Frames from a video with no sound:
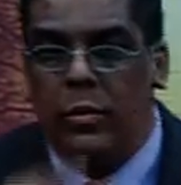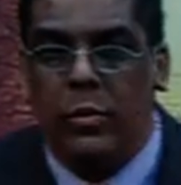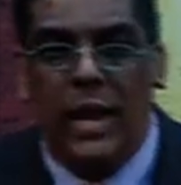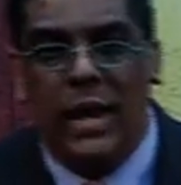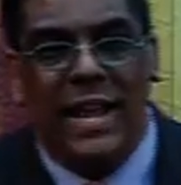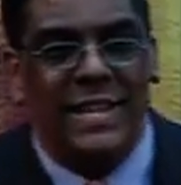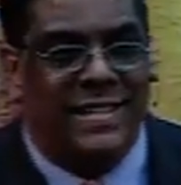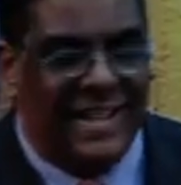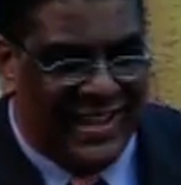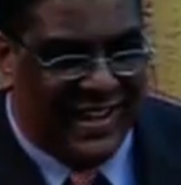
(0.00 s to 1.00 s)
We are
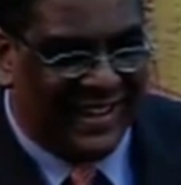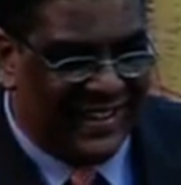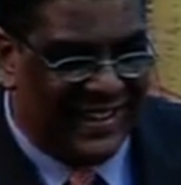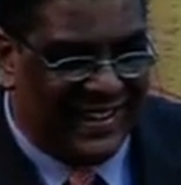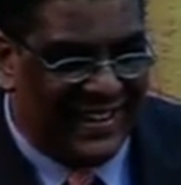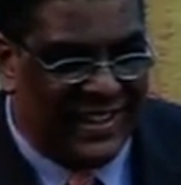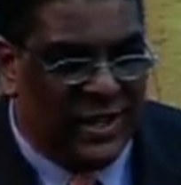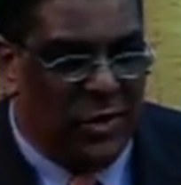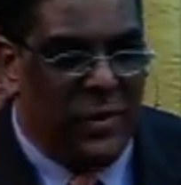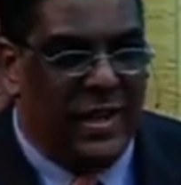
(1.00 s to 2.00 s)
lazy here.
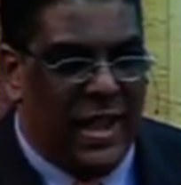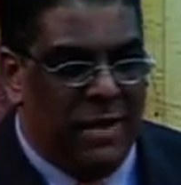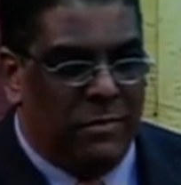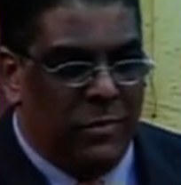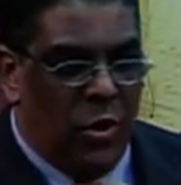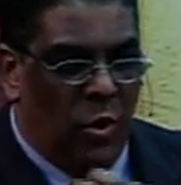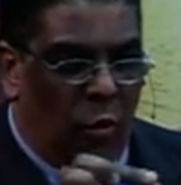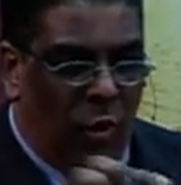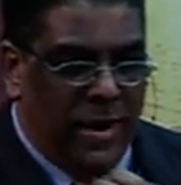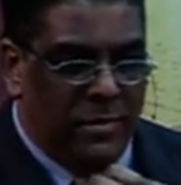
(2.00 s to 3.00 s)
We come
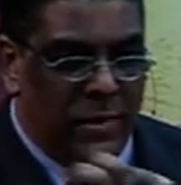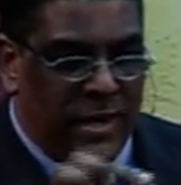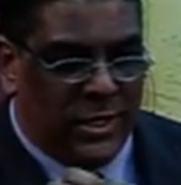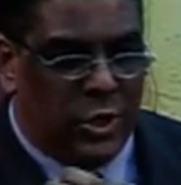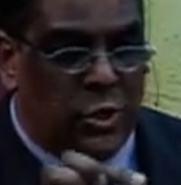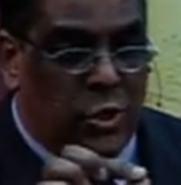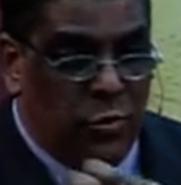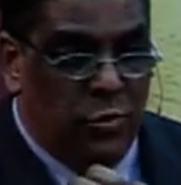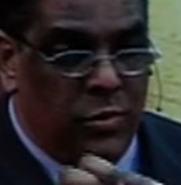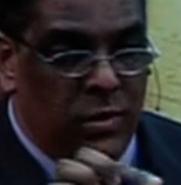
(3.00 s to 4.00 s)
1 minute
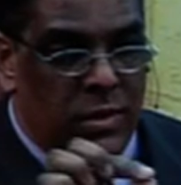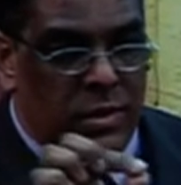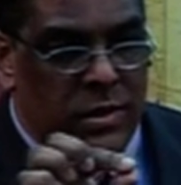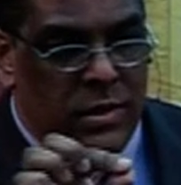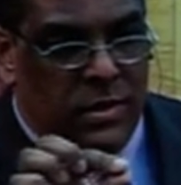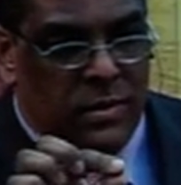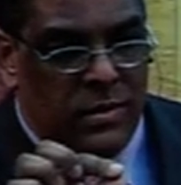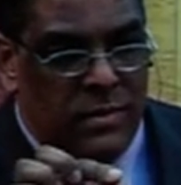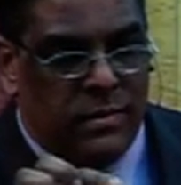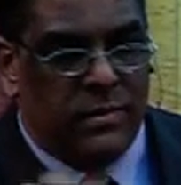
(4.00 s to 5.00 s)
to
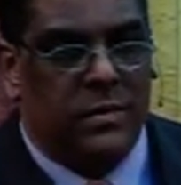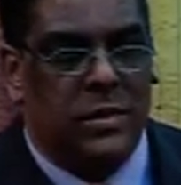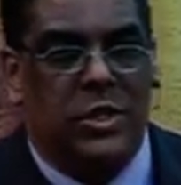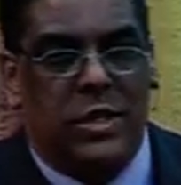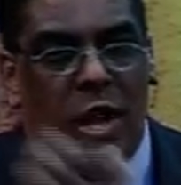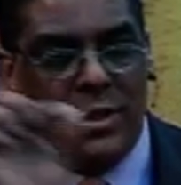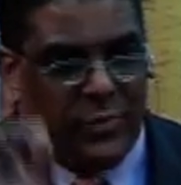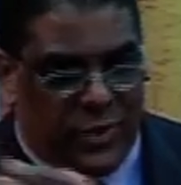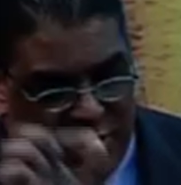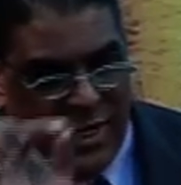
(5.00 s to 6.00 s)
the start
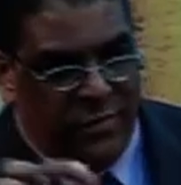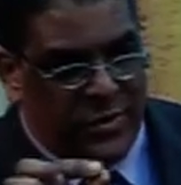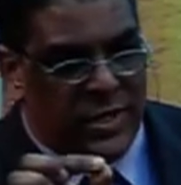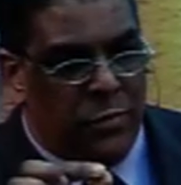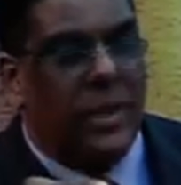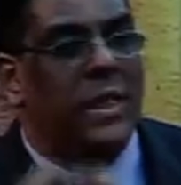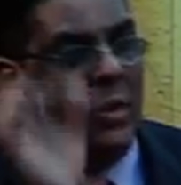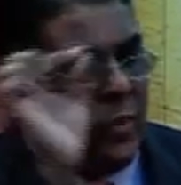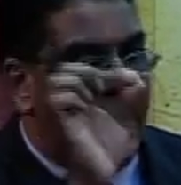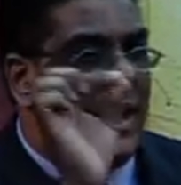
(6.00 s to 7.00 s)
of the service and we
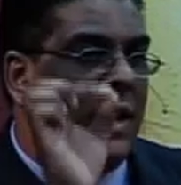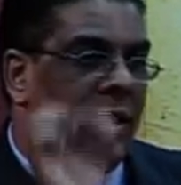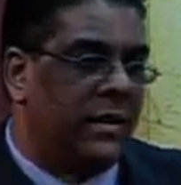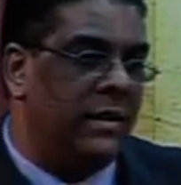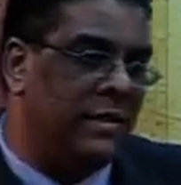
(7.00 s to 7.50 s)
think we're early.